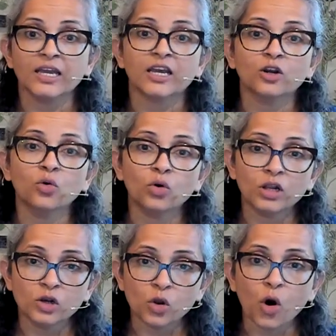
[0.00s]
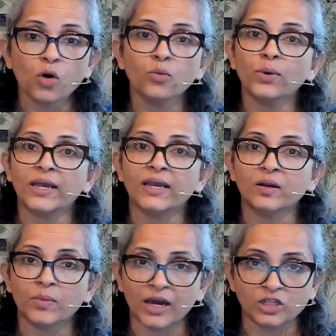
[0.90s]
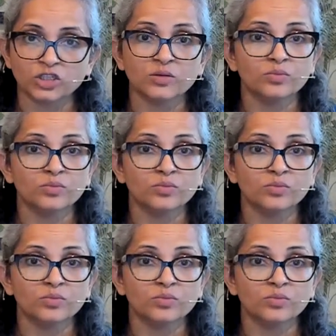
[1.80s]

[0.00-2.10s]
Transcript: can go a long way in managing